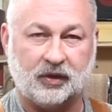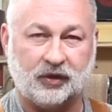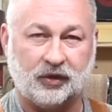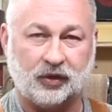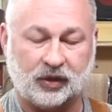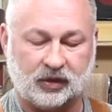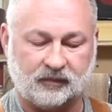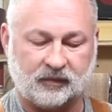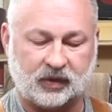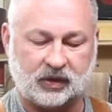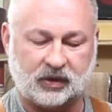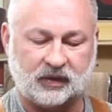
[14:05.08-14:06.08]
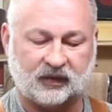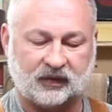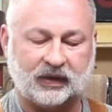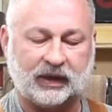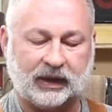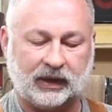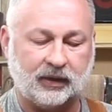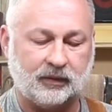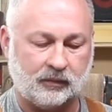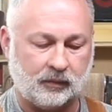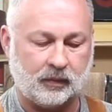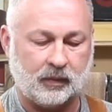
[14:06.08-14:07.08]
can see
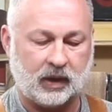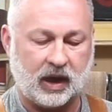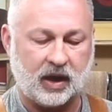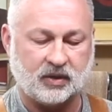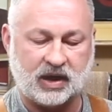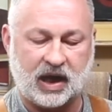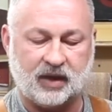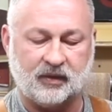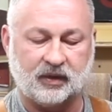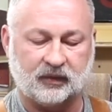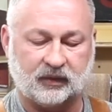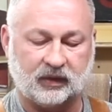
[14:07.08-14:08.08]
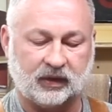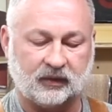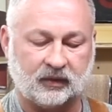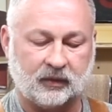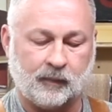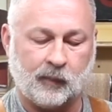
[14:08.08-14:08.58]
how tight this is.